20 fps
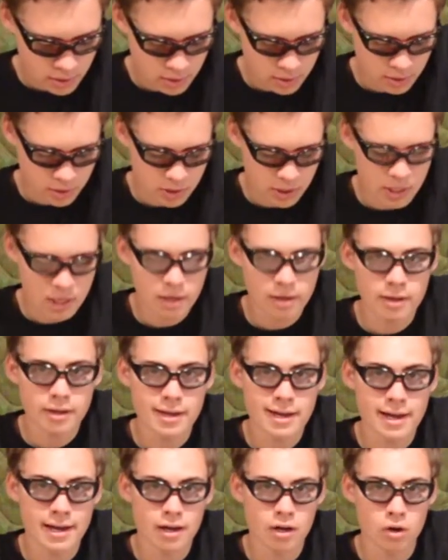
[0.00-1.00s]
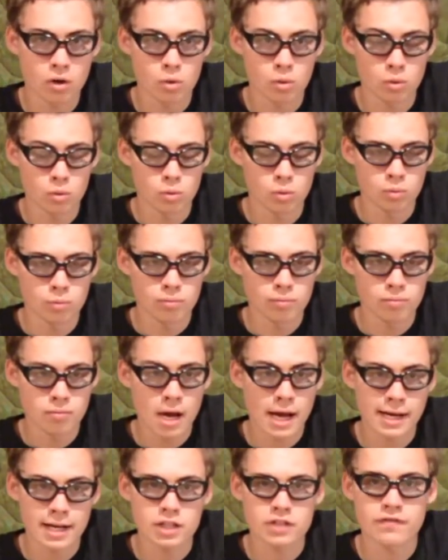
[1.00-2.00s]
See how,
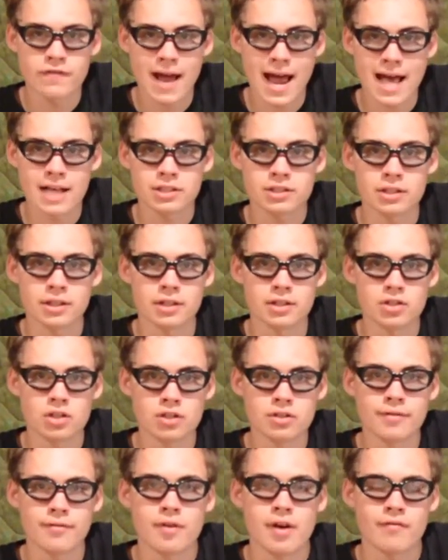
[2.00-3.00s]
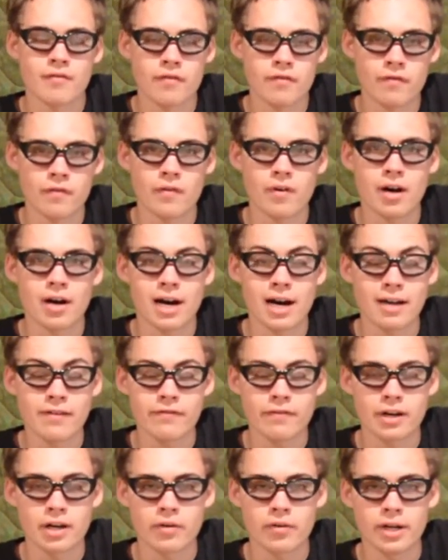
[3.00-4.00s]
I guess, fast it is. Because if you have a high
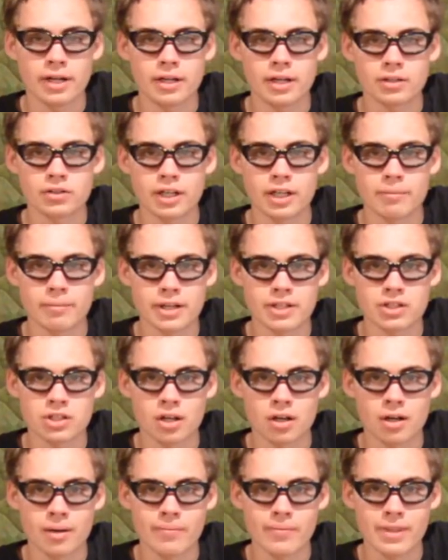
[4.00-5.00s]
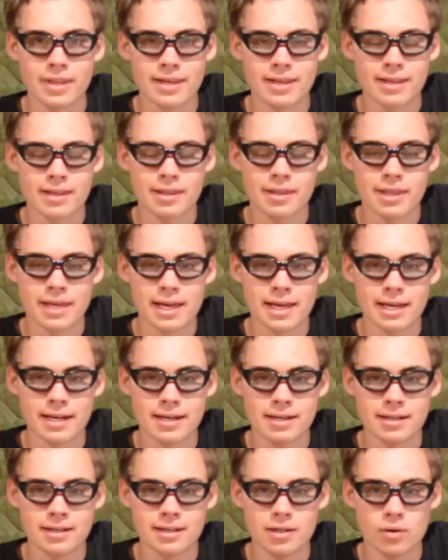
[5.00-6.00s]
fire rate gun like my saw,
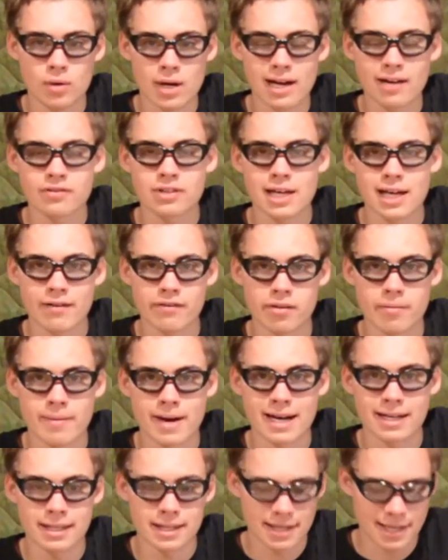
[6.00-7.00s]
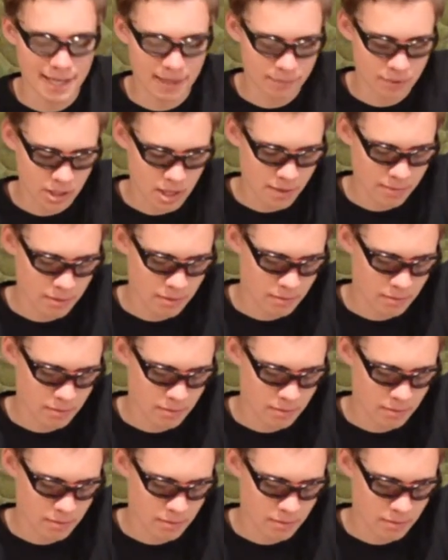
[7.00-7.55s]
then you have to have the mag that keeps up.